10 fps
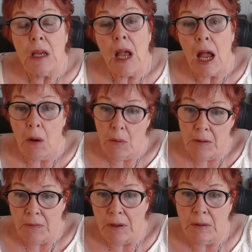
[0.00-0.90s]

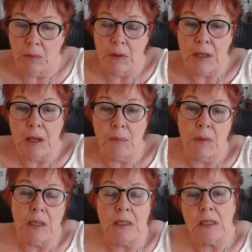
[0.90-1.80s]
However, what that
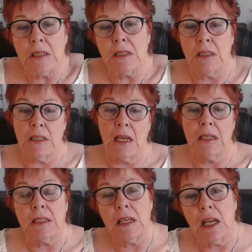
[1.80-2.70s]
means is it
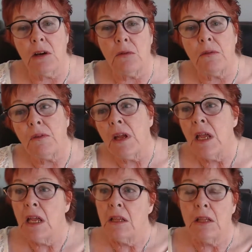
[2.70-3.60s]
takes care of
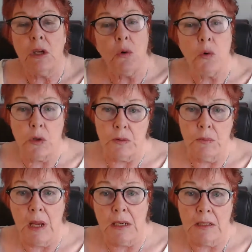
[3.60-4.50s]
the
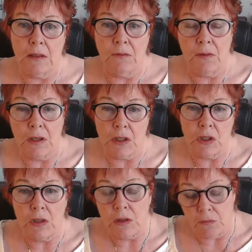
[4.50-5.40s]
automatic
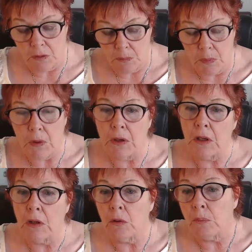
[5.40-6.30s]
functions of your
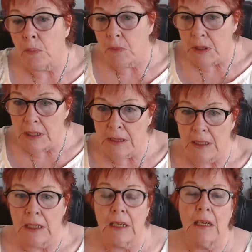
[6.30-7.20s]
body, your
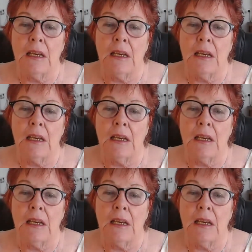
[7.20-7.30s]
breathing,